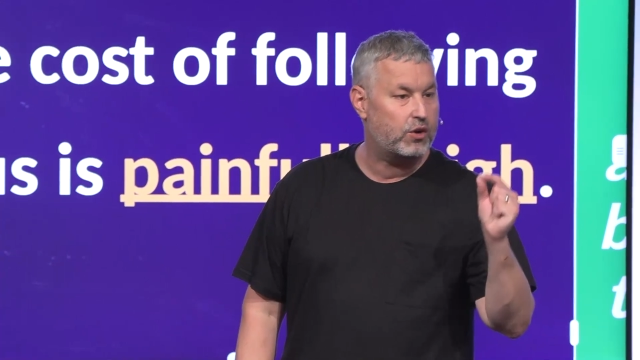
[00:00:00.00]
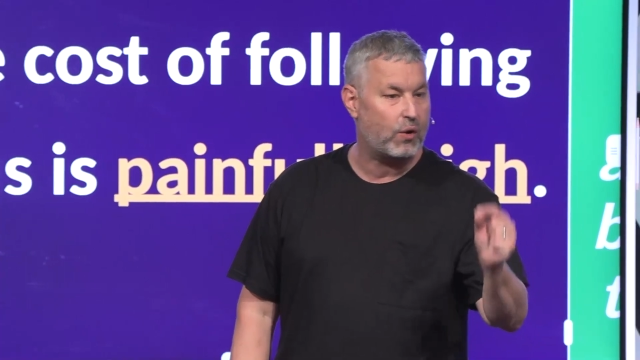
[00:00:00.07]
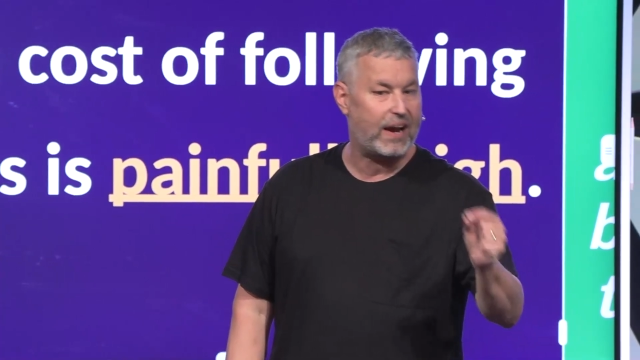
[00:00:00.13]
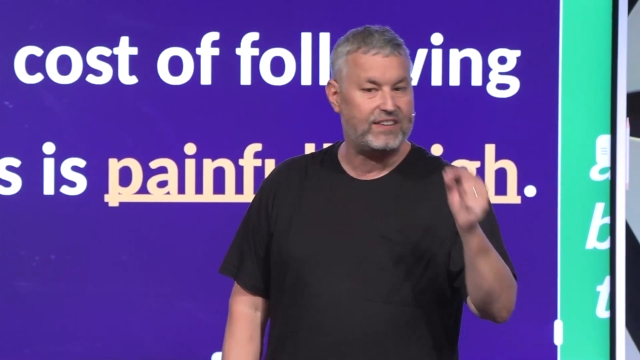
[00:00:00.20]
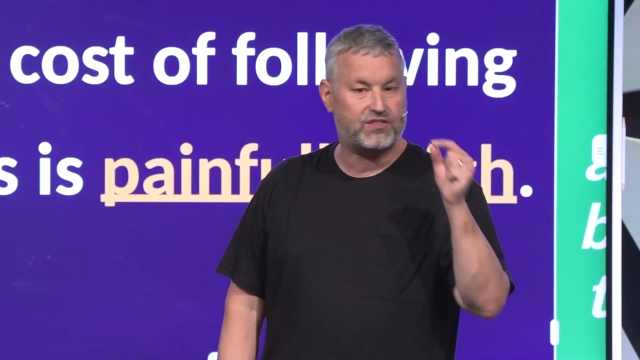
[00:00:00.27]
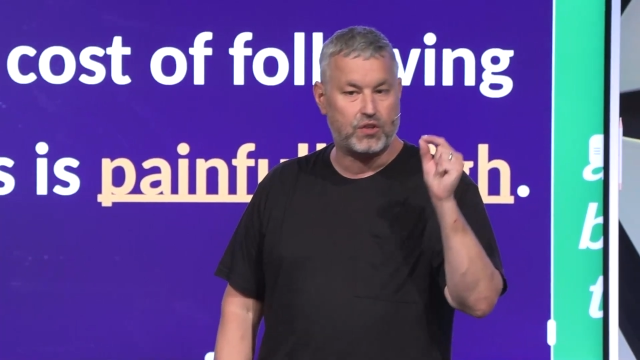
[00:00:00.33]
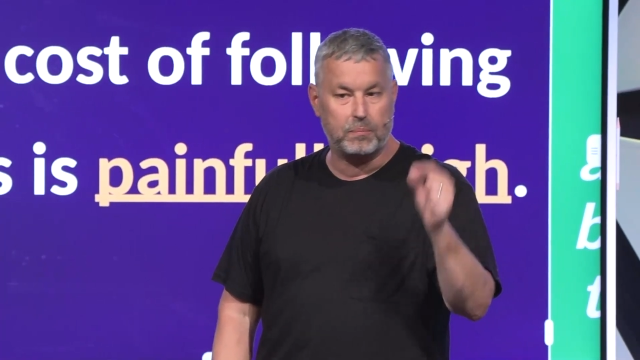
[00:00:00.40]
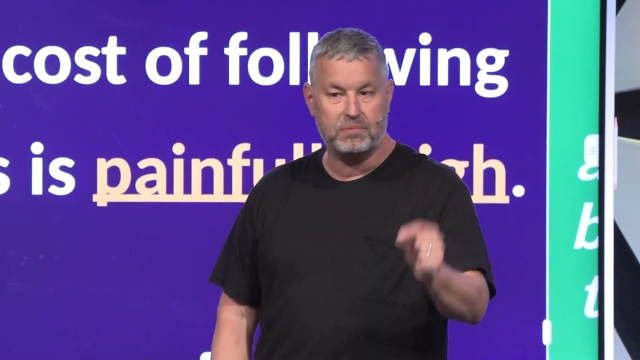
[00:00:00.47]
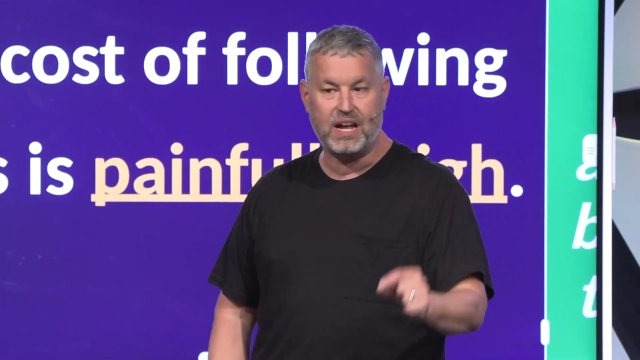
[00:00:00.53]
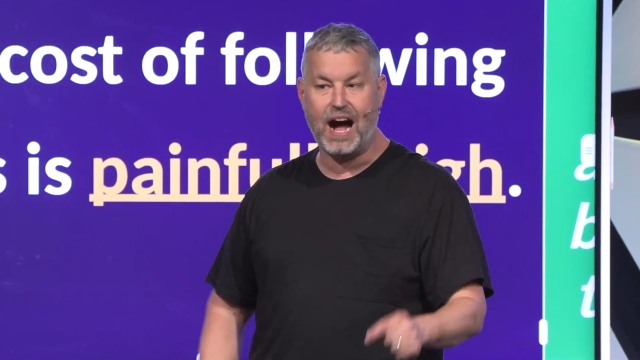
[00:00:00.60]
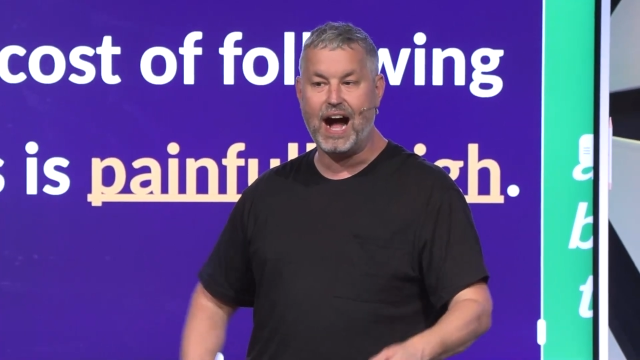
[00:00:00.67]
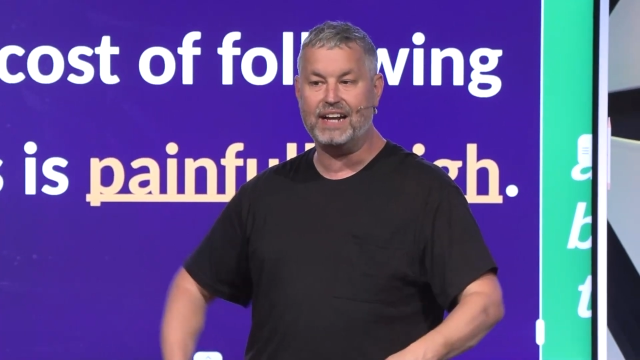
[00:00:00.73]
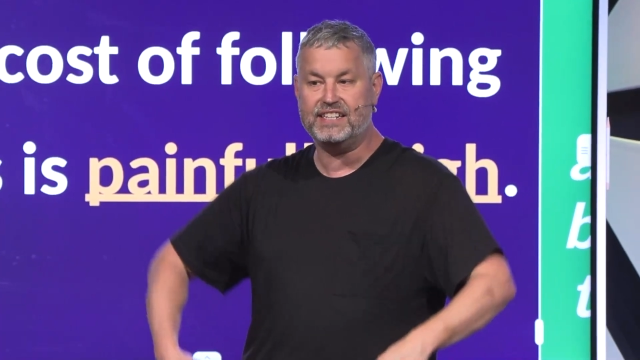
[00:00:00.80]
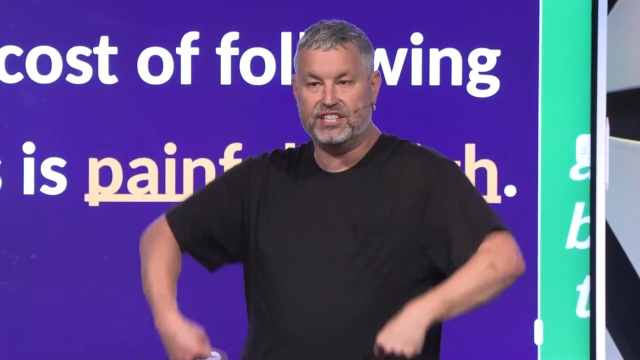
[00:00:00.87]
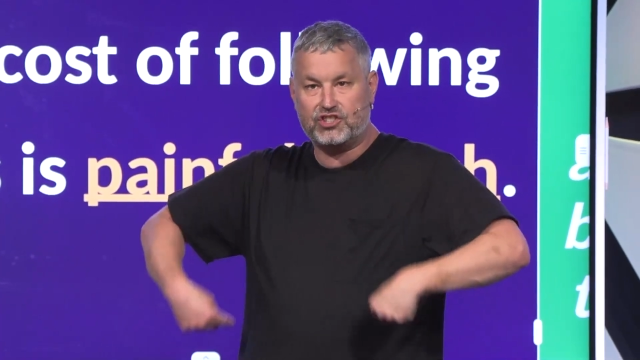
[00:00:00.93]
grace from
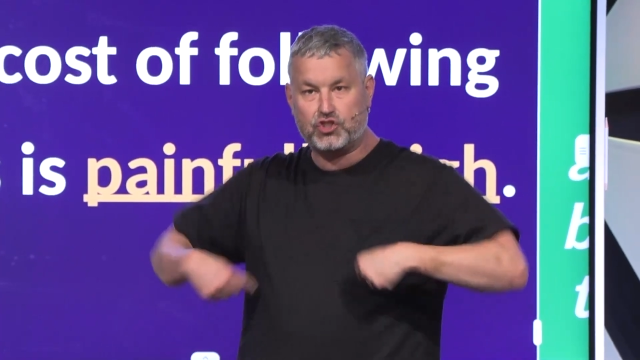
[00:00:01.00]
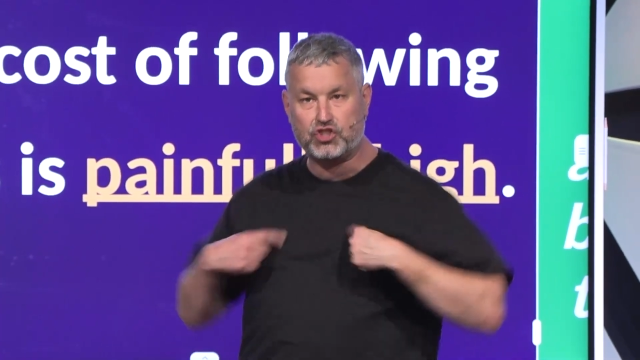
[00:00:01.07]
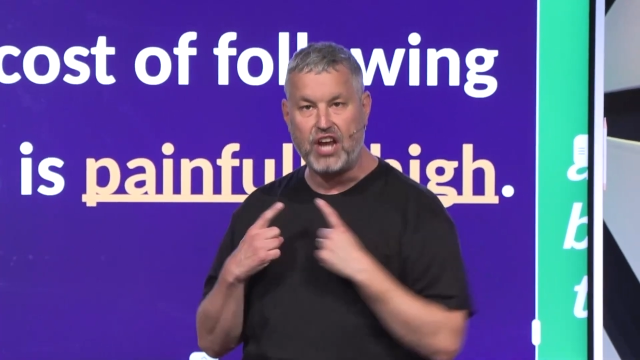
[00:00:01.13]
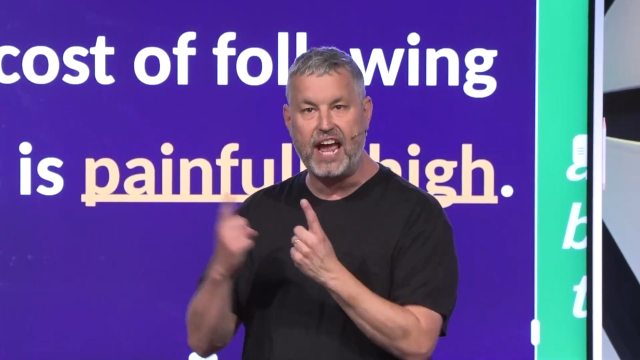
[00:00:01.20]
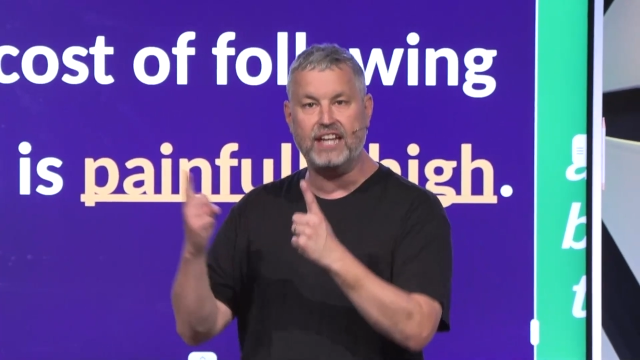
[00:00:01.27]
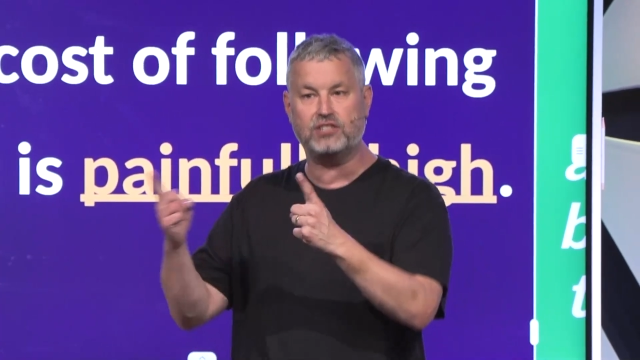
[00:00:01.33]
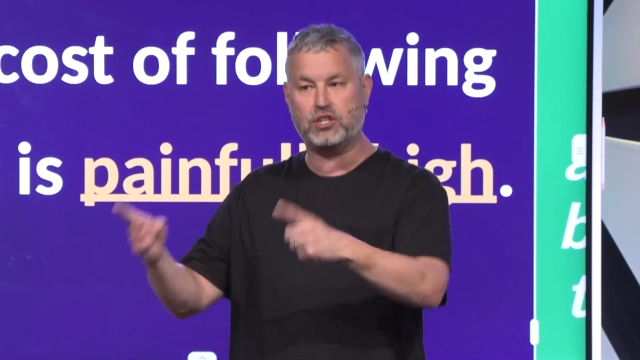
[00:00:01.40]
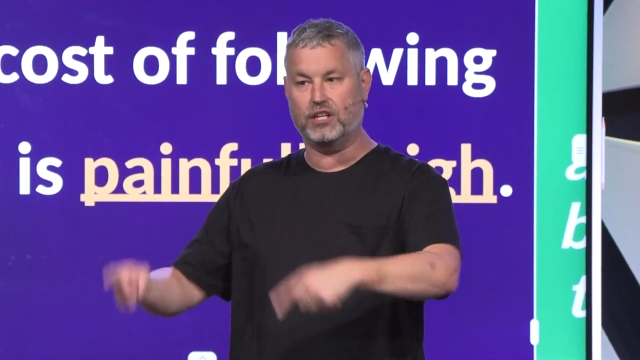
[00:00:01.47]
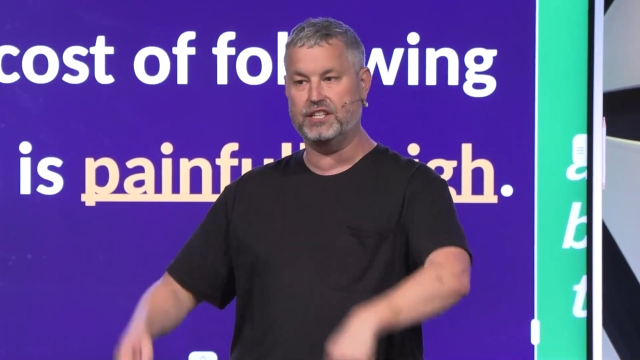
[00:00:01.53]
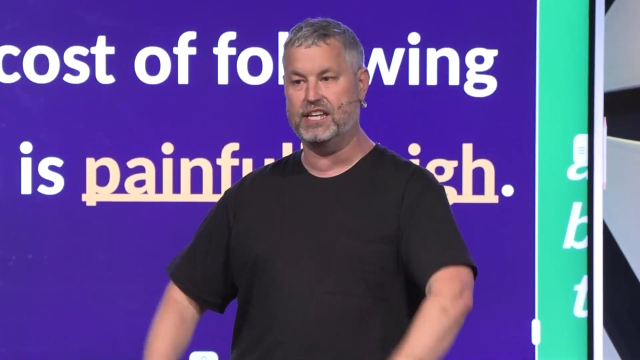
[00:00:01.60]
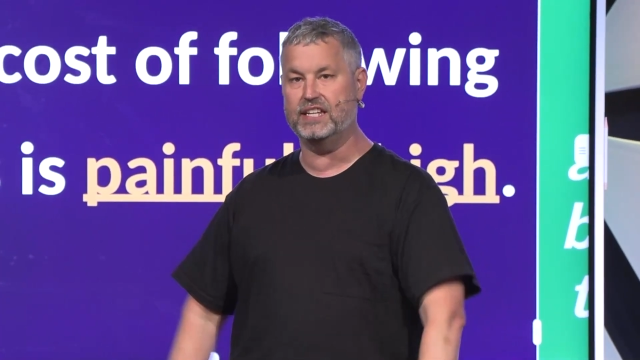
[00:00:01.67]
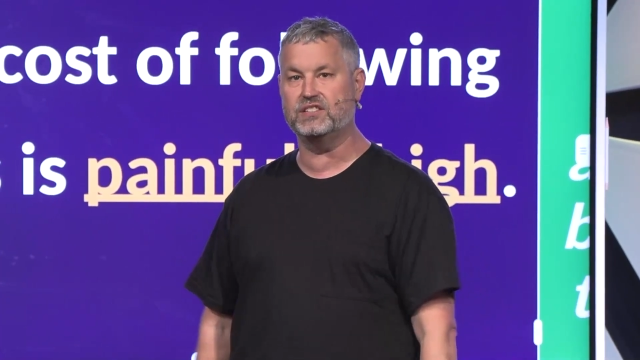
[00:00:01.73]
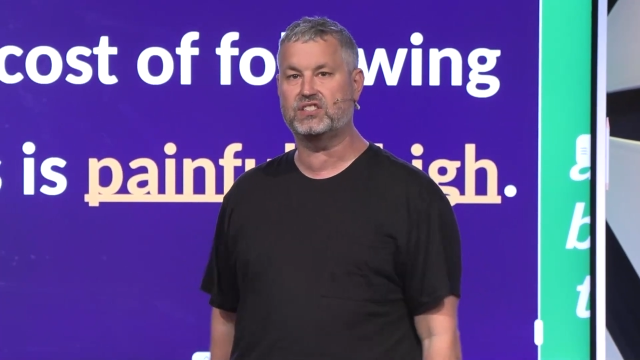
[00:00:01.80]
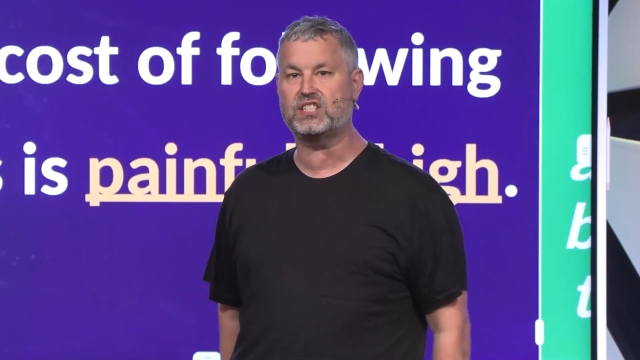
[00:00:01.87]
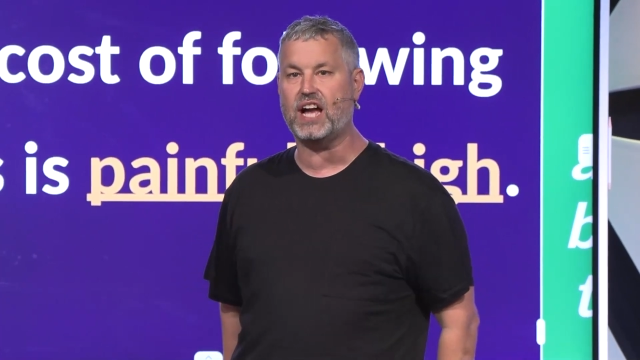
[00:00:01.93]
God gets changed on
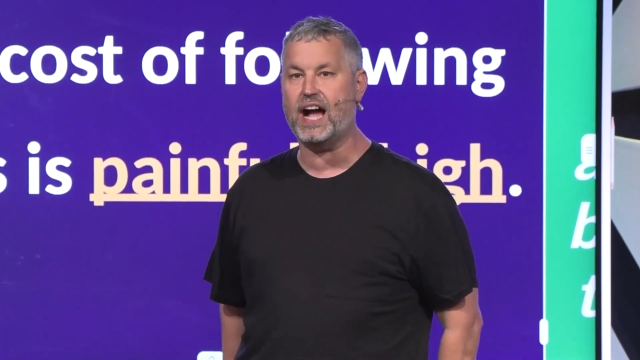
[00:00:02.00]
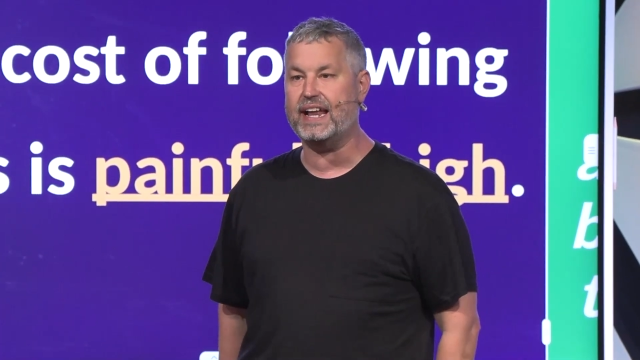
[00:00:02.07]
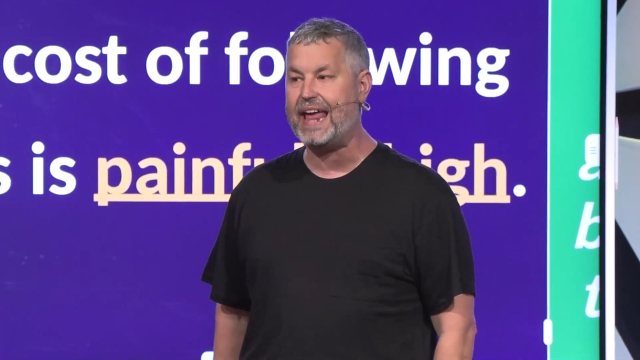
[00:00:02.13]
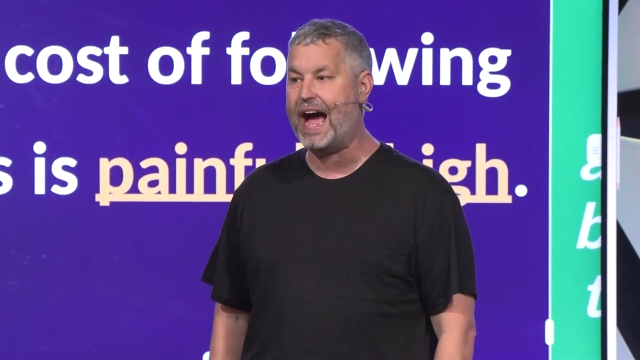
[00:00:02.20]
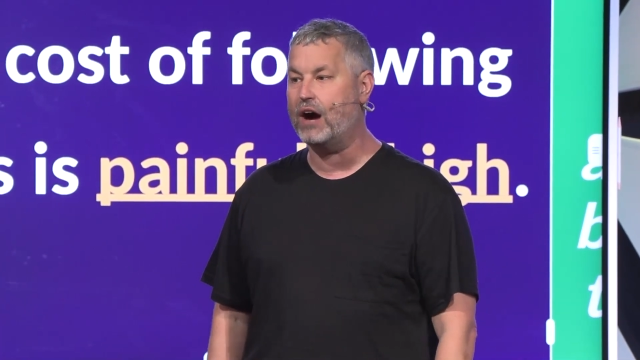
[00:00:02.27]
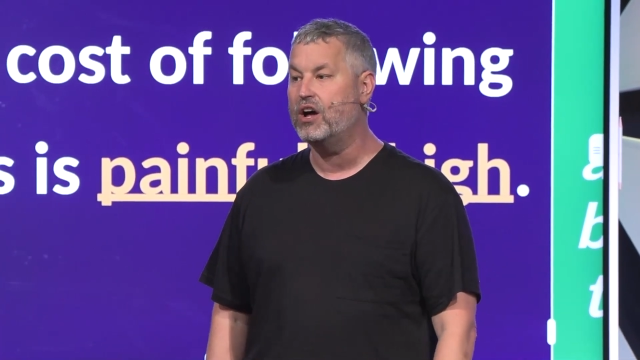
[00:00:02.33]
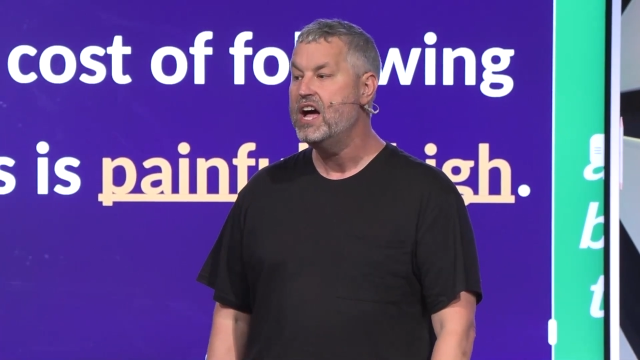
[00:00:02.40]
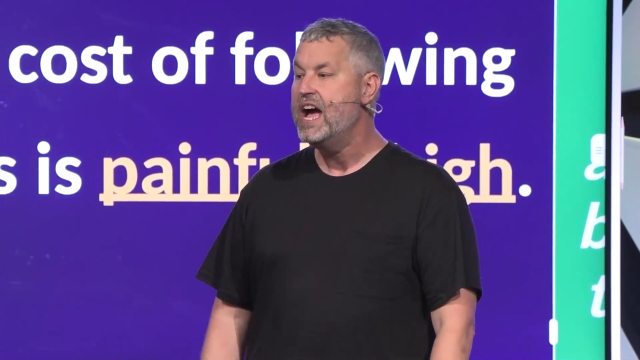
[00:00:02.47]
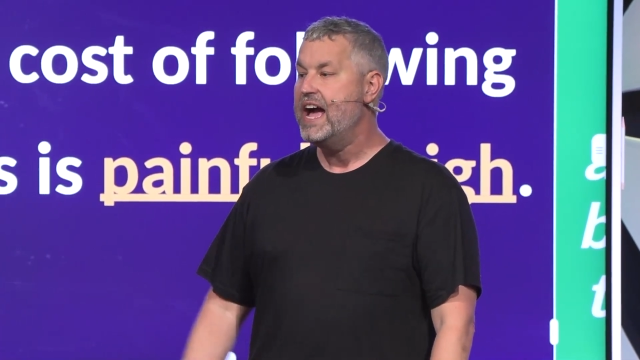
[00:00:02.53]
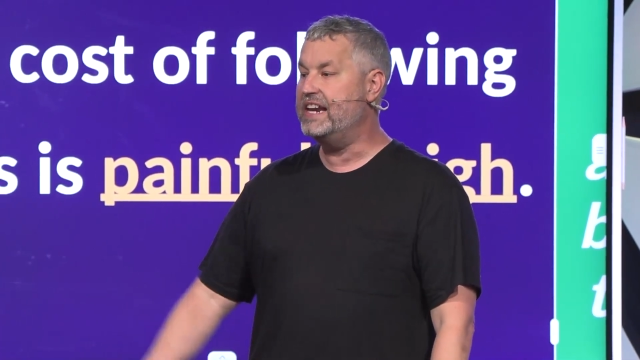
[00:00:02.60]
the inside out,